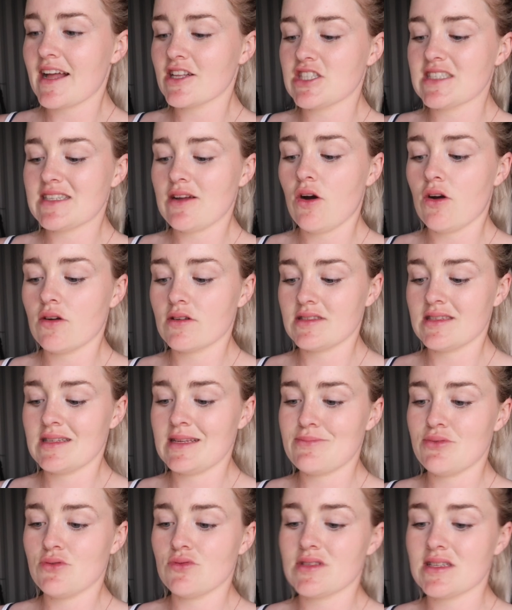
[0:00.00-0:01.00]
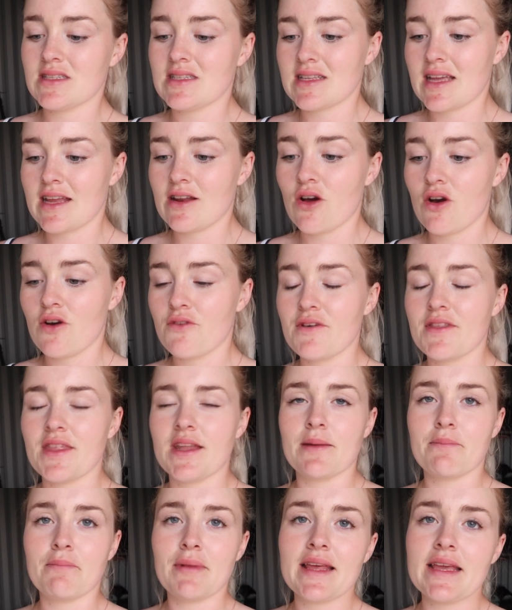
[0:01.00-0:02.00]
catch his hocks, and he pulls the skin off, and
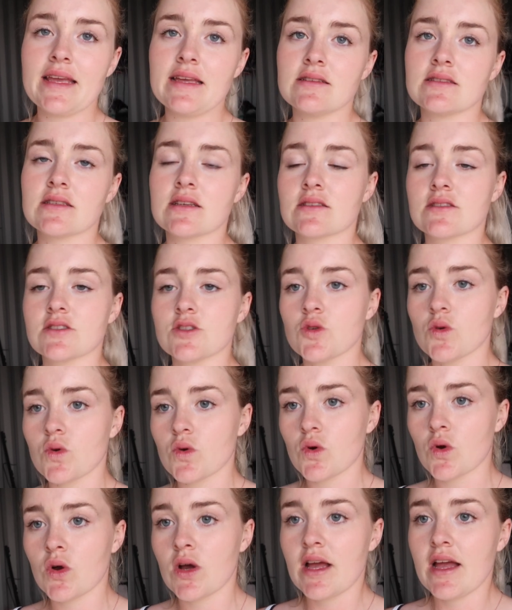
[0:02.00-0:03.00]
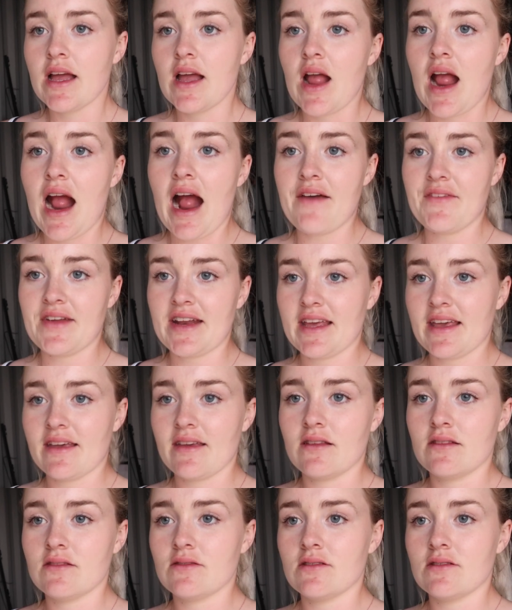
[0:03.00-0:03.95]
then it bleeds, it gets sore, and then it